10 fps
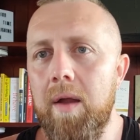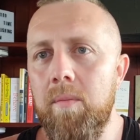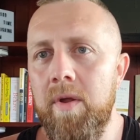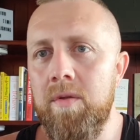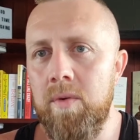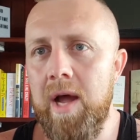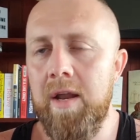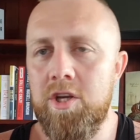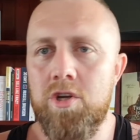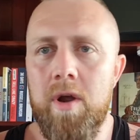we do our
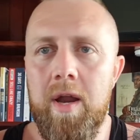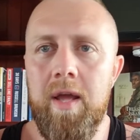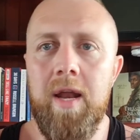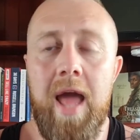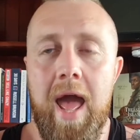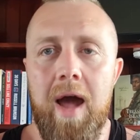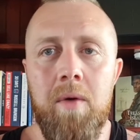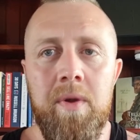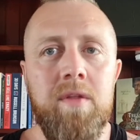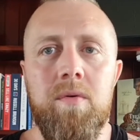niche training and how
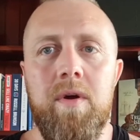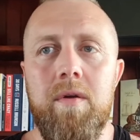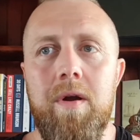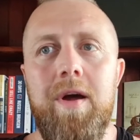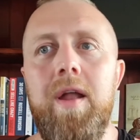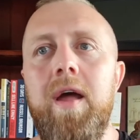we do it, right?